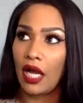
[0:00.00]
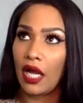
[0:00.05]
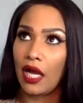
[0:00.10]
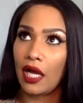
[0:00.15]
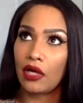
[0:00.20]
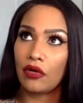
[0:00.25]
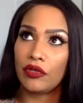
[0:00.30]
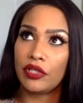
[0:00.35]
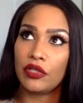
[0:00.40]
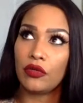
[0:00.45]

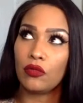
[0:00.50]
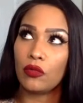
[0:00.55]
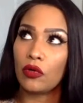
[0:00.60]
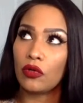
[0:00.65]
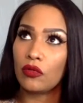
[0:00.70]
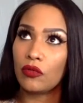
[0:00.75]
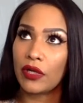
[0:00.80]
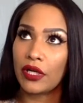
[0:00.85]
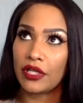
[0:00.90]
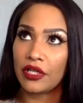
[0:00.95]
I don't need to
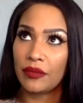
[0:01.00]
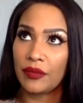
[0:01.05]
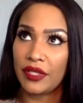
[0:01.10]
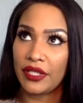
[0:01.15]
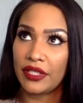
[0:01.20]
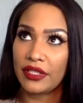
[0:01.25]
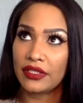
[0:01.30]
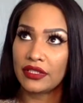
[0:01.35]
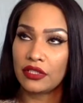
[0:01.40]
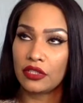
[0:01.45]
roll around the
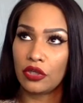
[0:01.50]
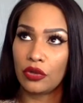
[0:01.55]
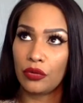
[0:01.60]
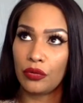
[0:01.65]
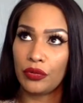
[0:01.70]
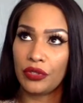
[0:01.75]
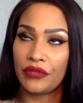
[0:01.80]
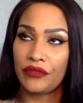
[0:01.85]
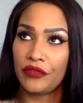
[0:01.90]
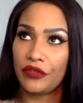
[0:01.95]
bed to know
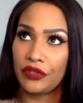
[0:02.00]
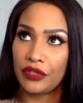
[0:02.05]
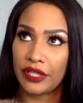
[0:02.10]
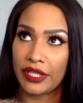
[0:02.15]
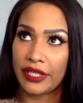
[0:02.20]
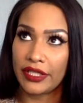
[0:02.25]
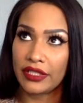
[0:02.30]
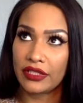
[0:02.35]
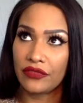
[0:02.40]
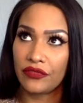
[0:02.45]
what it feels
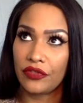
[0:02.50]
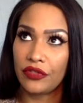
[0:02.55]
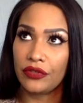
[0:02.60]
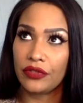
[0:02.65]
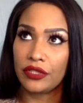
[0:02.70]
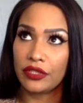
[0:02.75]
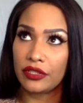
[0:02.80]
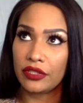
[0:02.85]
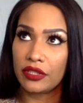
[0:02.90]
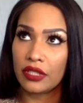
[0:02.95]
like to feel
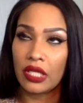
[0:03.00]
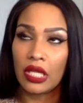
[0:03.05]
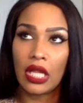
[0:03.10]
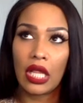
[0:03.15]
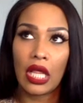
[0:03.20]
good.